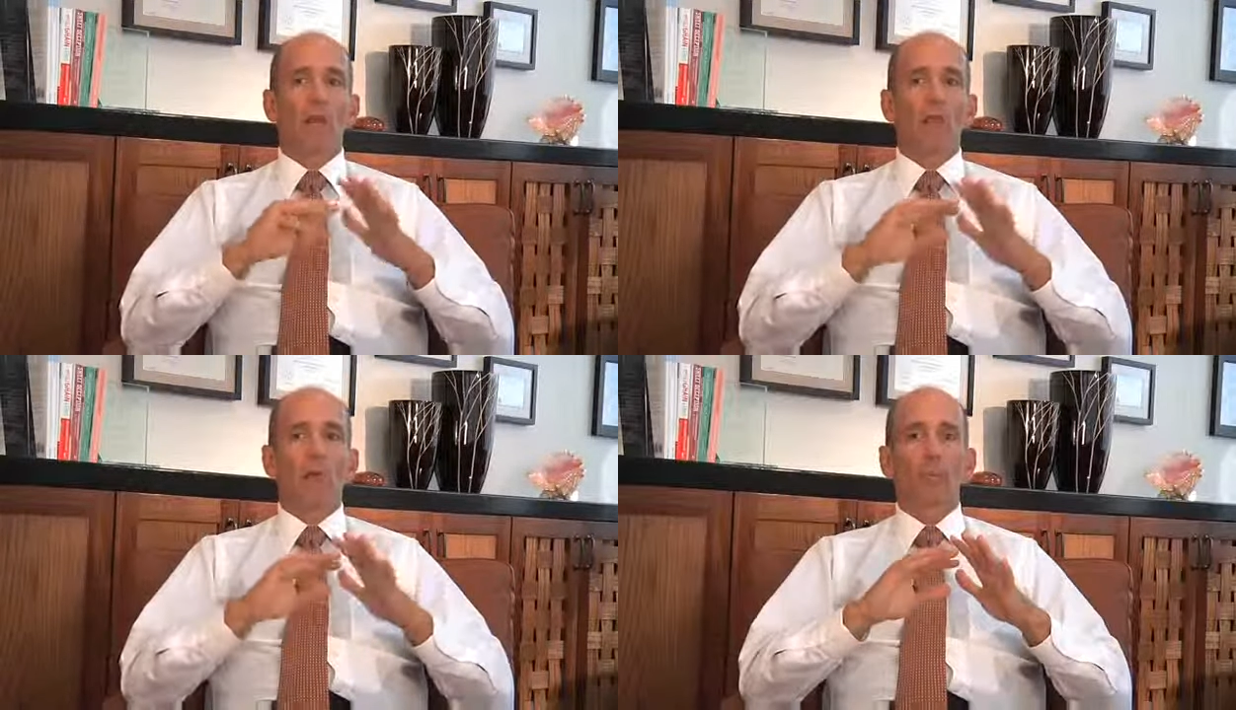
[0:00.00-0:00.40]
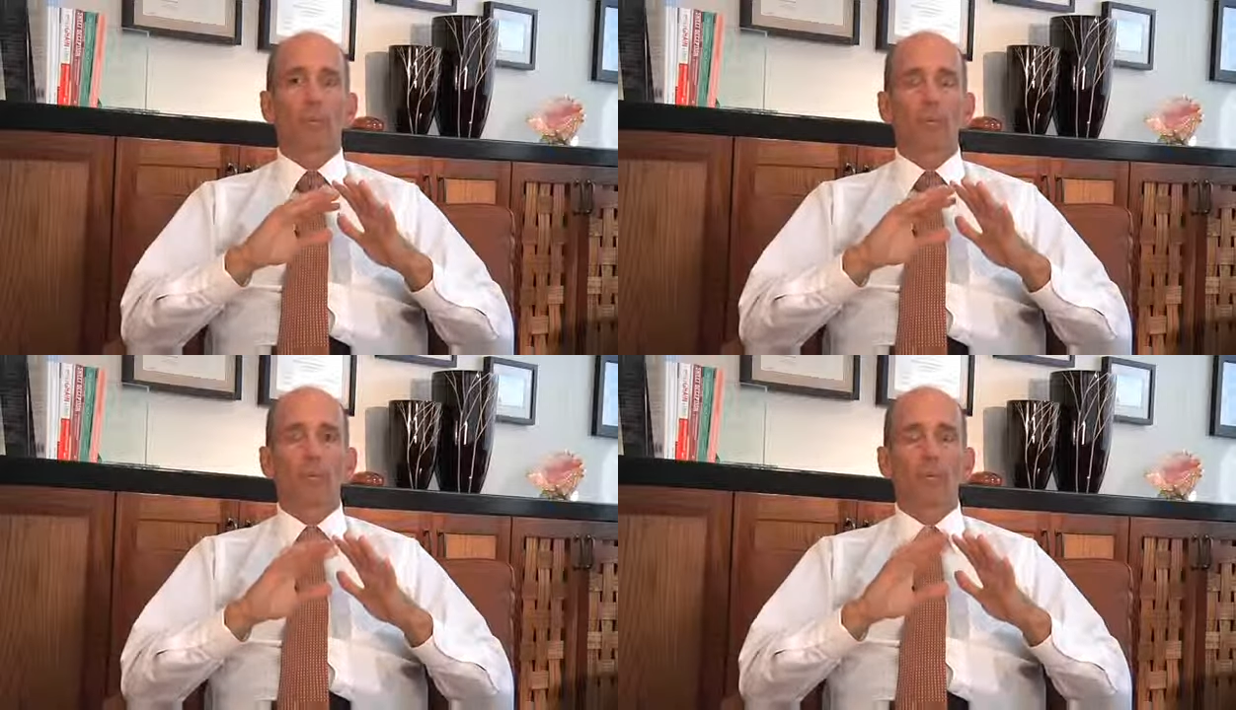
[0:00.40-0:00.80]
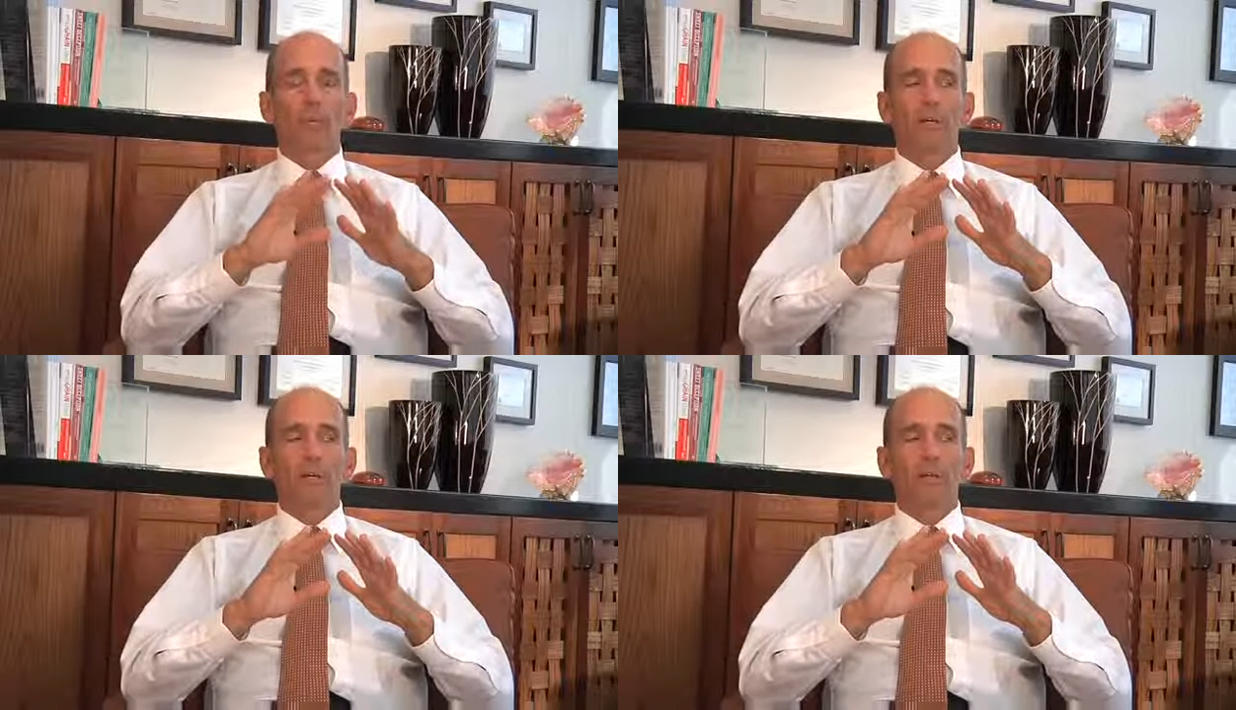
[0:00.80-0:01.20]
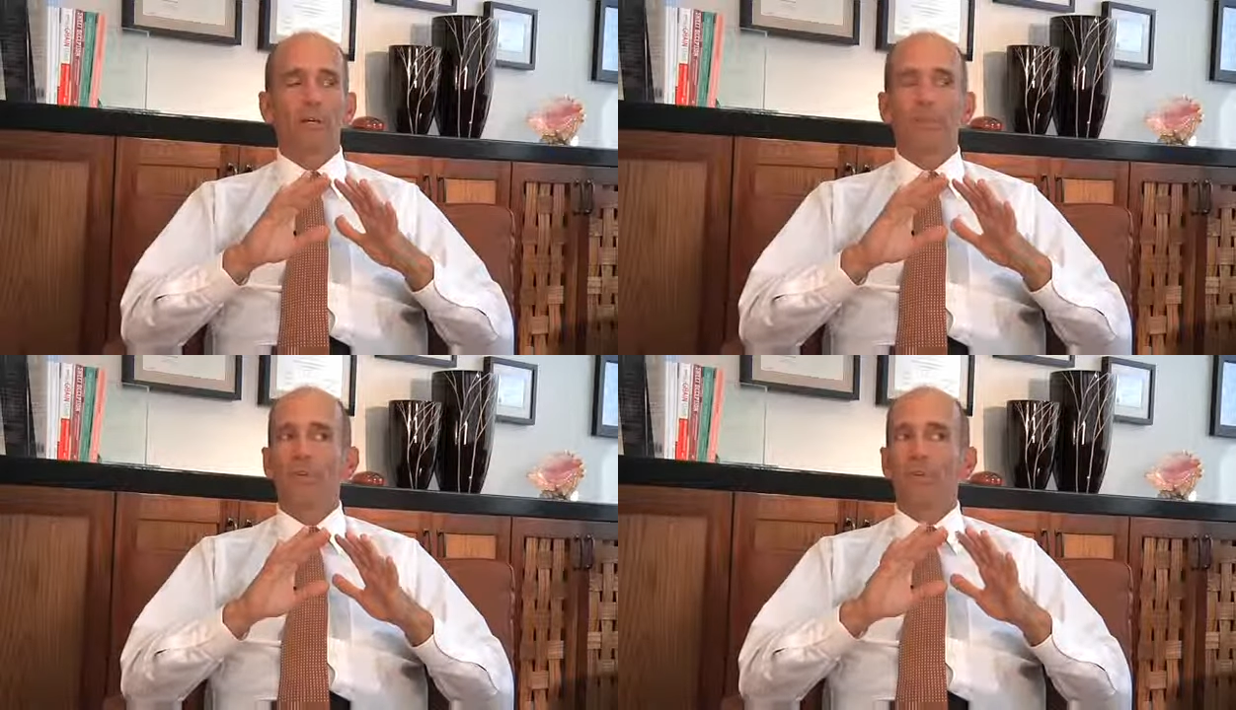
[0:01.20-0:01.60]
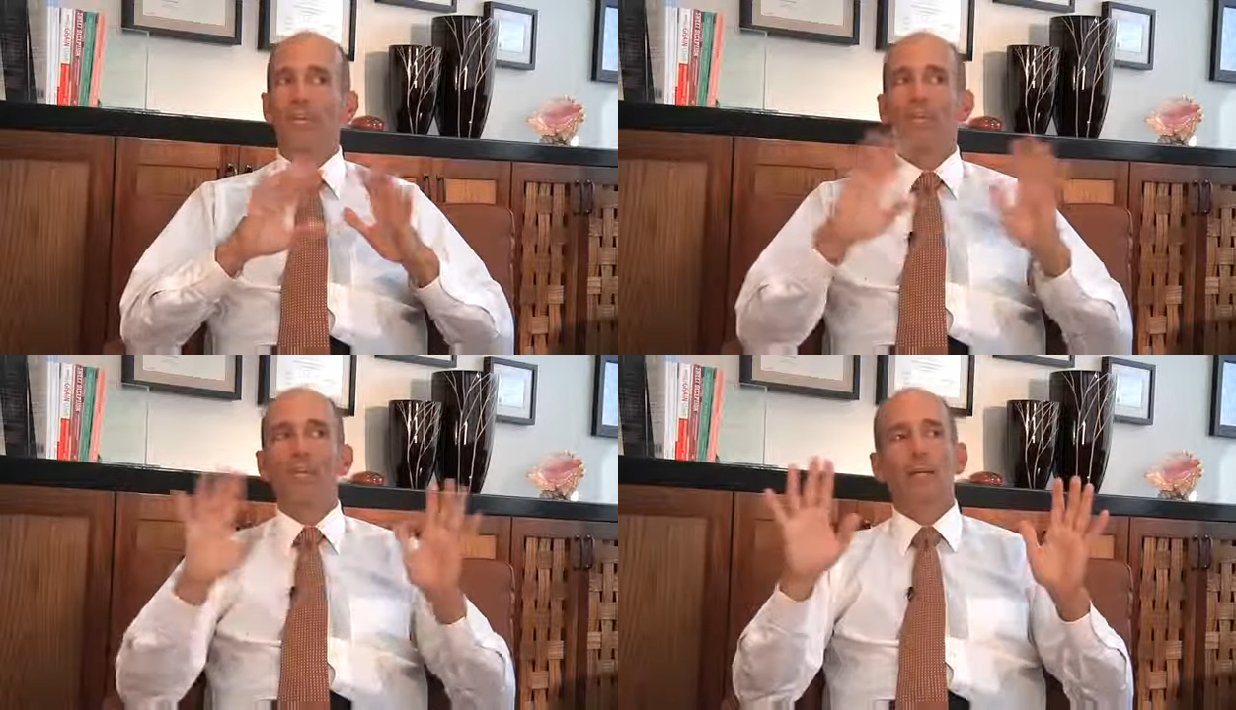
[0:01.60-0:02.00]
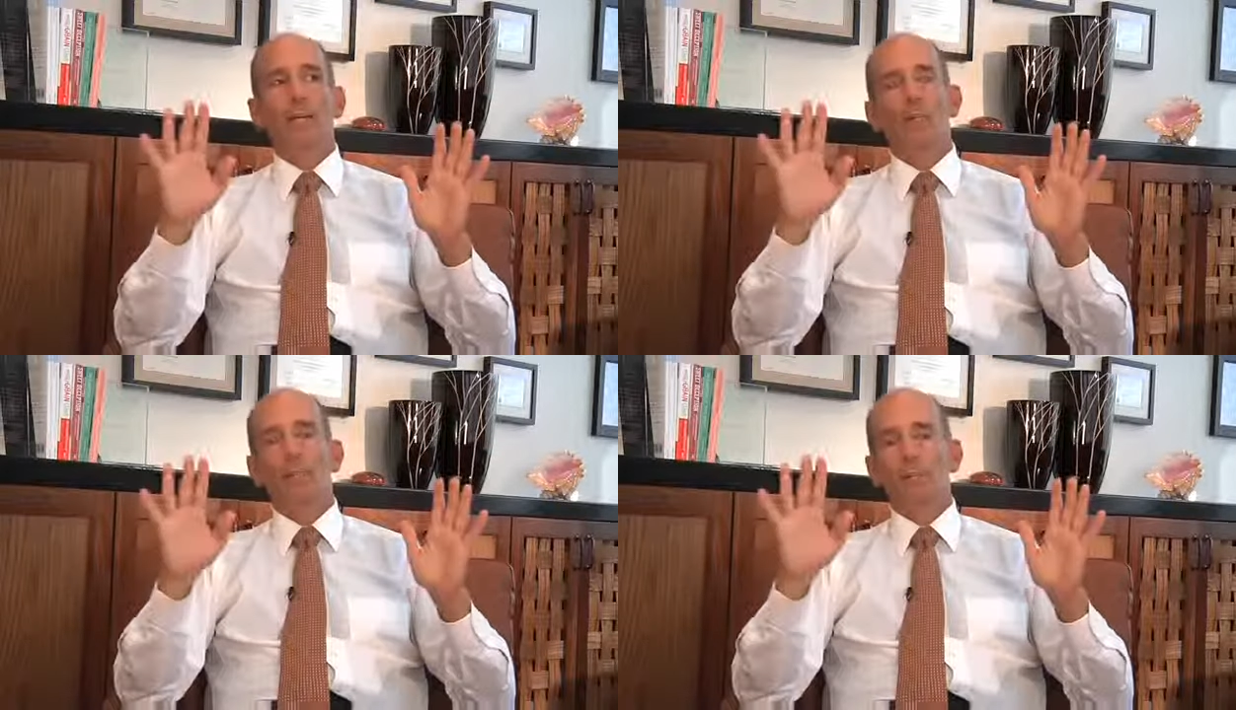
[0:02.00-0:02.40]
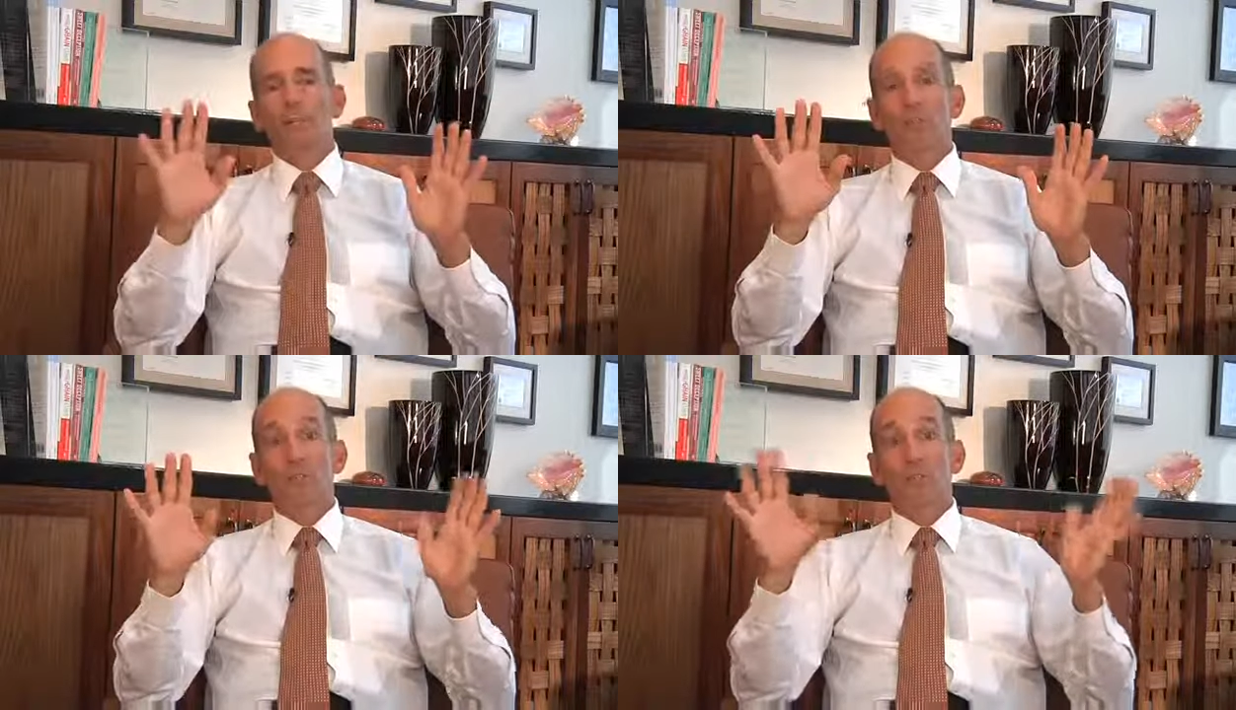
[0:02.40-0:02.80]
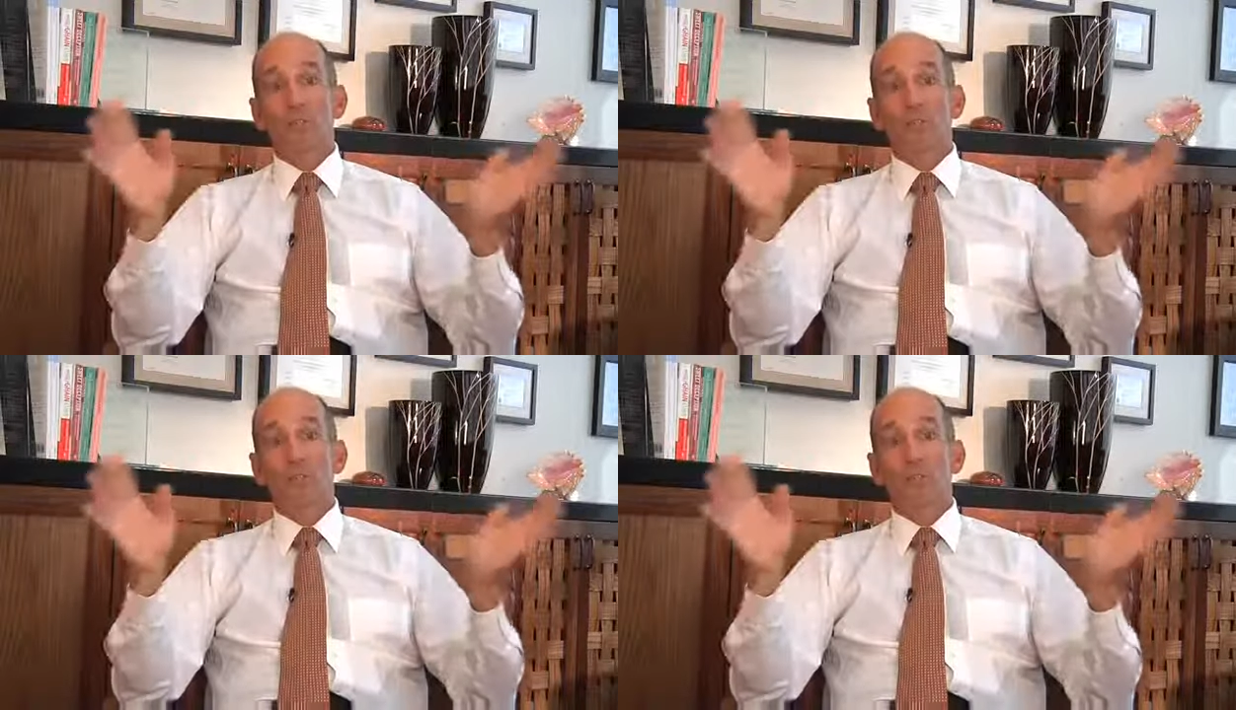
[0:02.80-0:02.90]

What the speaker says: Normally, if you have any type of processed foods,